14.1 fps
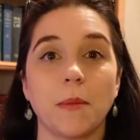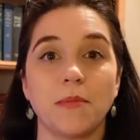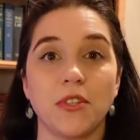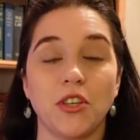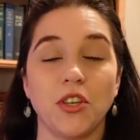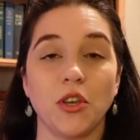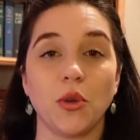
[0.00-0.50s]
up
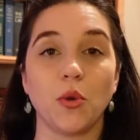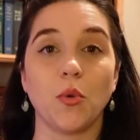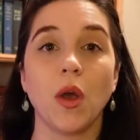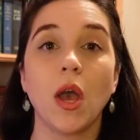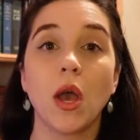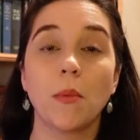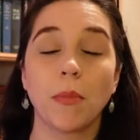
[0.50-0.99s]
to
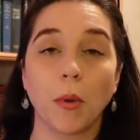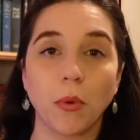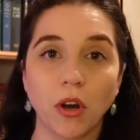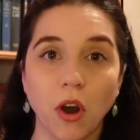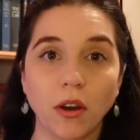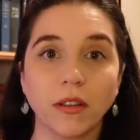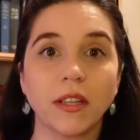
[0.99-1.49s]
you, but
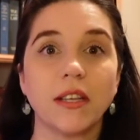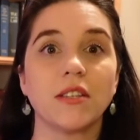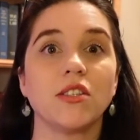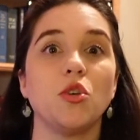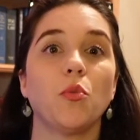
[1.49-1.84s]
regardless,